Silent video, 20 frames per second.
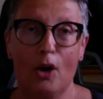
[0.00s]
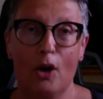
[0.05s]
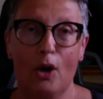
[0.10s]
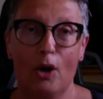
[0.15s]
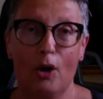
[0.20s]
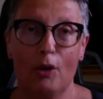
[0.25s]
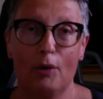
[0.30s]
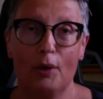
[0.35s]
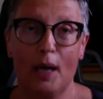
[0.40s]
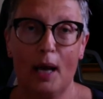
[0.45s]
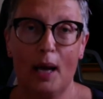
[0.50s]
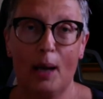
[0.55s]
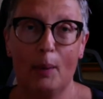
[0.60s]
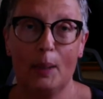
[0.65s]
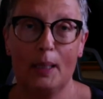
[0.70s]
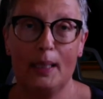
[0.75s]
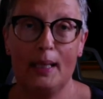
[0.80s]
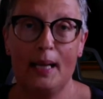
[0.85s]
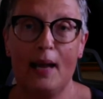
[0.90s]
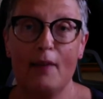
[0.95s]
on
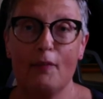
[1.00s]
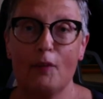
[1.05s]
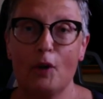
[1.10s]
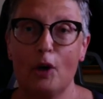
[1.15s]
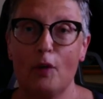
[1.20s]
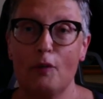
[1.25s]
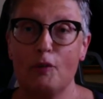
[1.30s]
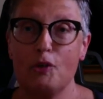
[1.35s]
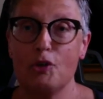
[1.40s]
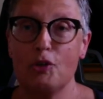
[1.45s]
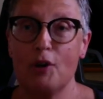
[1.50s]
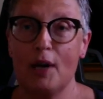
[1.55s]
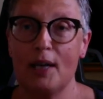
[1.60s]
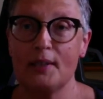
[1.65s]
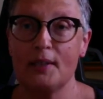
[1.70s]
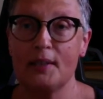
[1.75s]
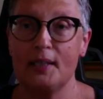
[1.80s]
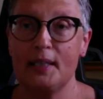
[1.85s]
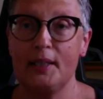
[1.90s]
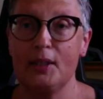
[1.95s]
our level of
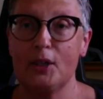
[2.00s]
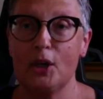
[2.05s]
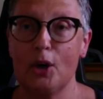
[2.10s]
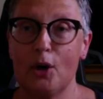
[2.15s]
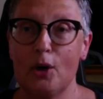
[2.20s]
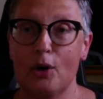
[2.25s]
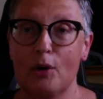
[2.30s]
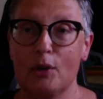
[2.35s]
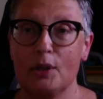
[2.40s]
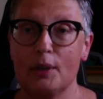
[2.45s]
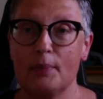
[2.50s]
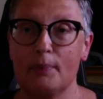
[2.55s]
trust in God.